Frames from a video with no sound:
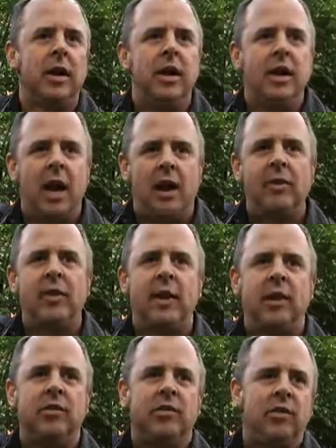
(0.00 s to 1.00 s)
and
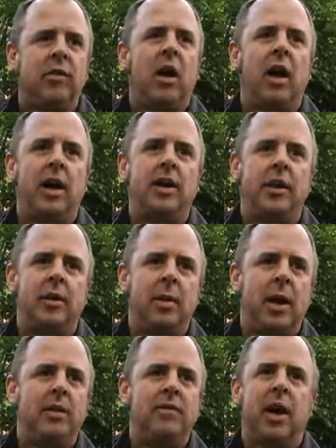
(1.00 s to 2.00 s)
everything is designed and
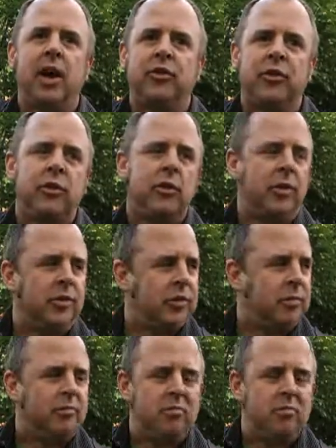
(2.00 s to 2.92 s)
manufactured, and there's